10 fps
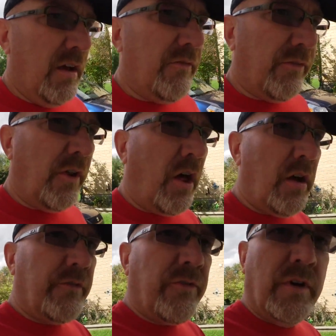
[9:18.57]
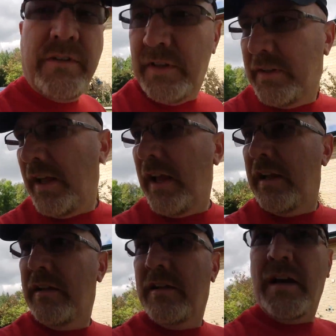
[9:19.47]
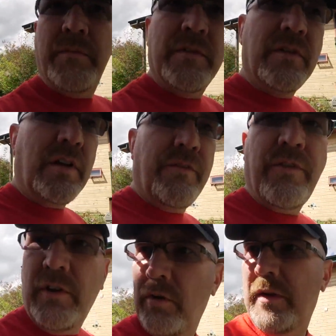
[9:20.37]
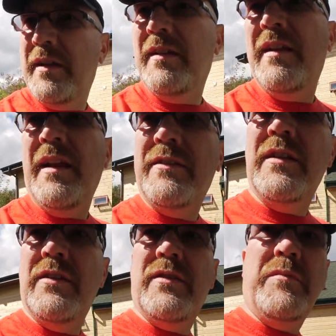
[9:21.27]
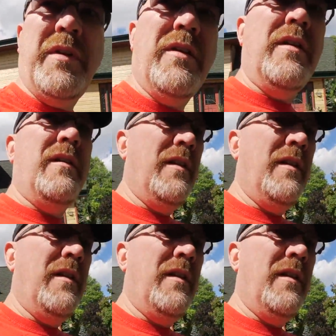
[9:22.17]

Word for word: vlog for today. I'm just looking for Louis. He likes to disappear.